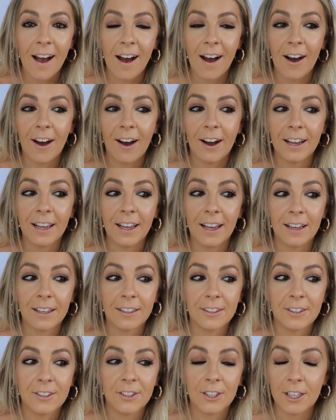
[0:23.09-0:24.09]
I
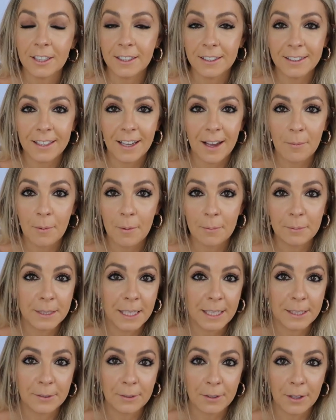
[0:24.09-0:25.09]
just am
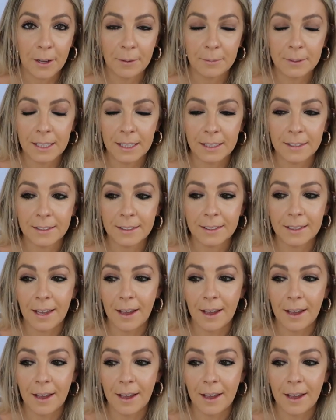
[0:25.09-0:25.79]
obsessed with Homesense.